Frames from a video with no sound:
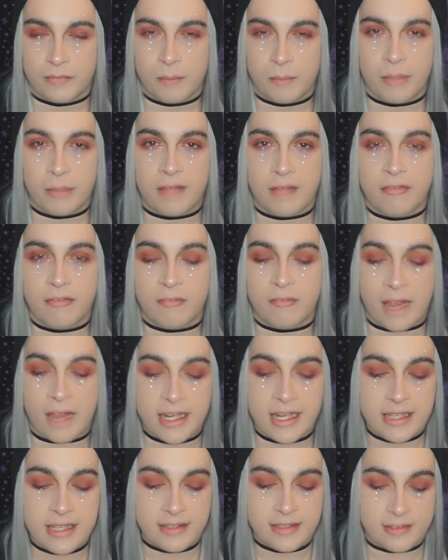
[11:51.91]
but
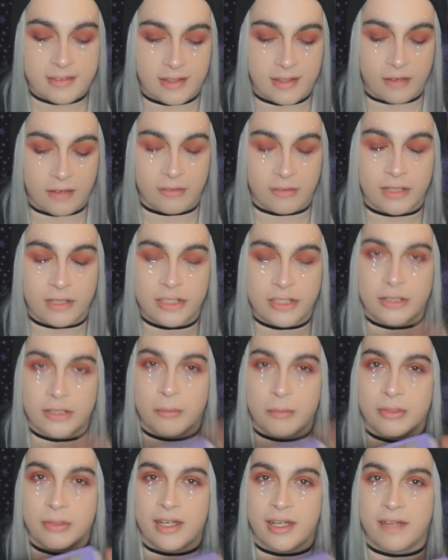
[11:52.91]
finding the original
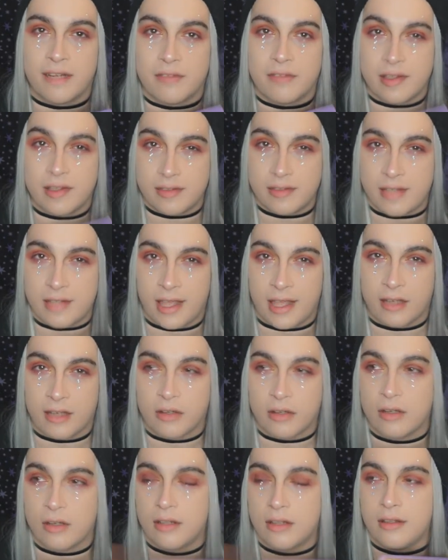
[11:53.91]
print of this deck
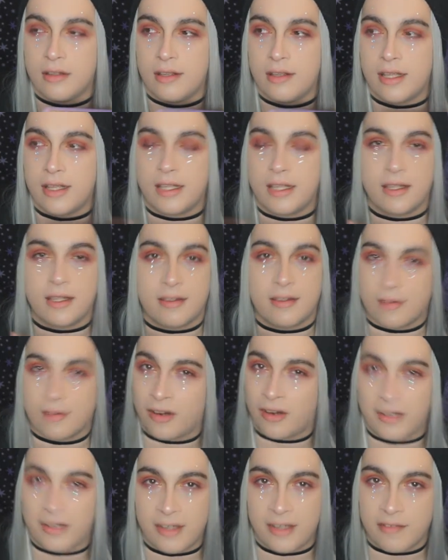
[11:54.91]
is
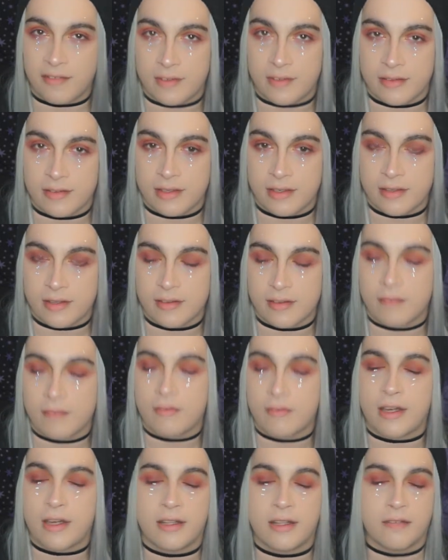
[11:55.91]
hard enough as it is, and
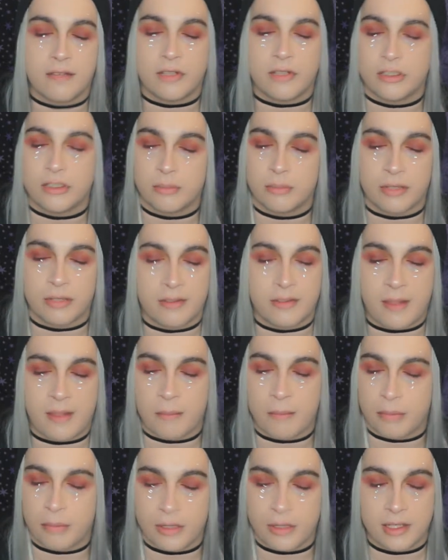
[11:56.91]
finding the original print of
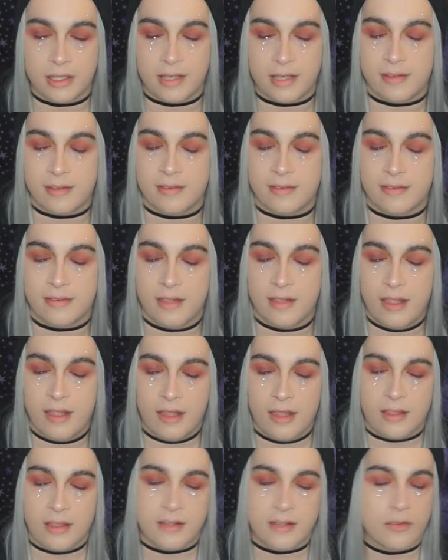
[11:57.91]
that book is
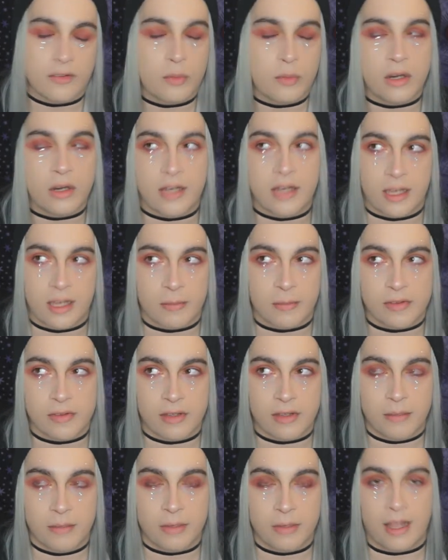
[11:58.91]
like, there's one on
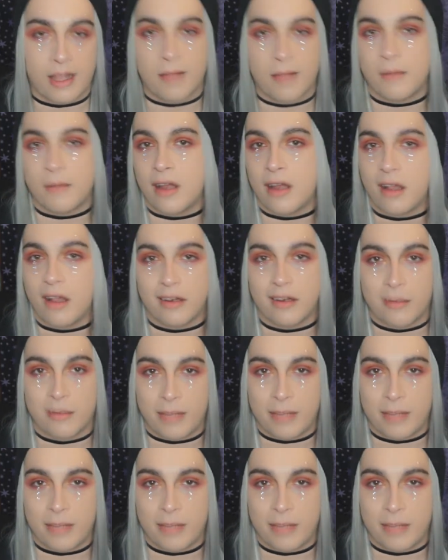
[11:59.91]
Amazon, but I'm not gonna